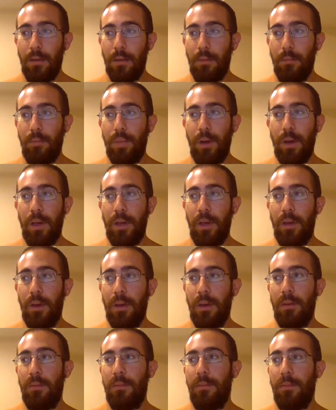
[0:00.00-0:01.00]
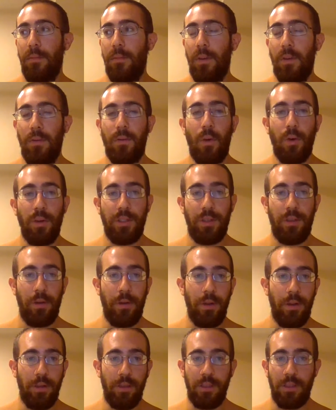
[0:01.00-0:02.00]
but of course
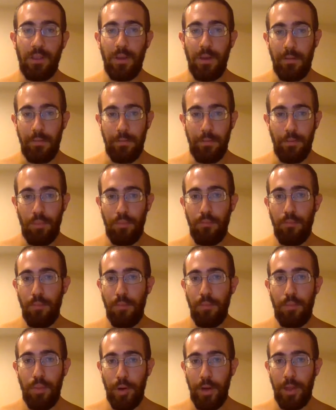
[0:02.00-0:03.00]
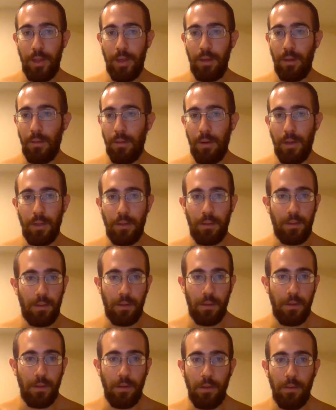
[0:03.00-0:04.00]
there is some breathing or
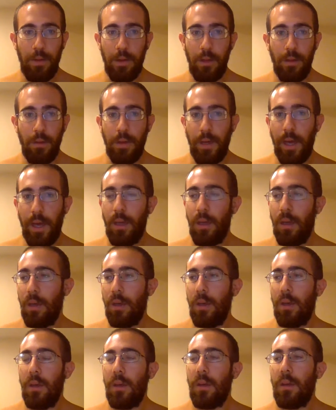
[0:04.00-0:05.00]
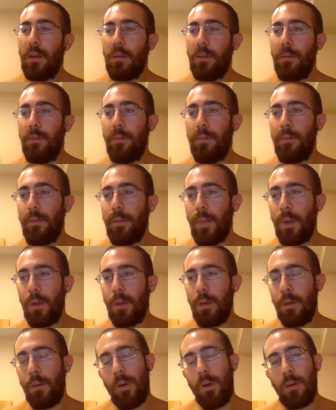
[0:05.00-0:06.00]
else you die.
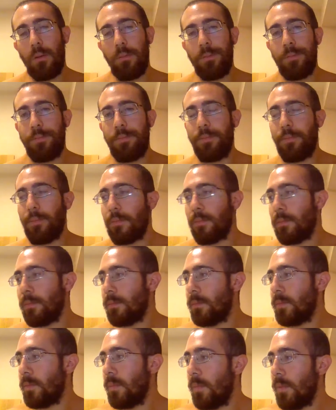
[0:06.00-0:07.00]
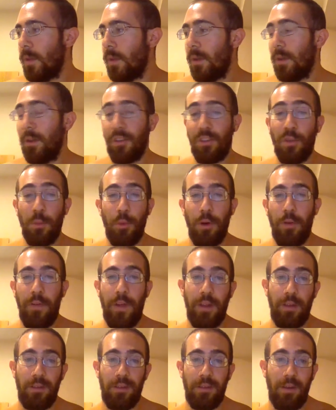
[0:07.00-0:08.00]
Well, in the super
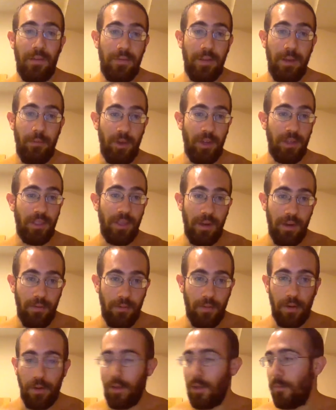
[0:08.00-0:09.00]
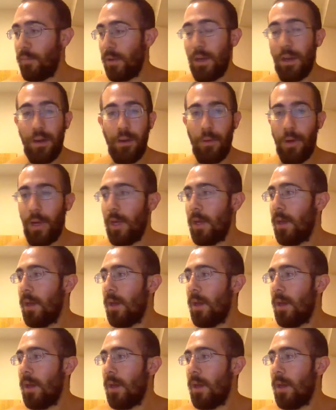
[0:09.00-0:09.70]
advanced stuff they might say differently, but anyway,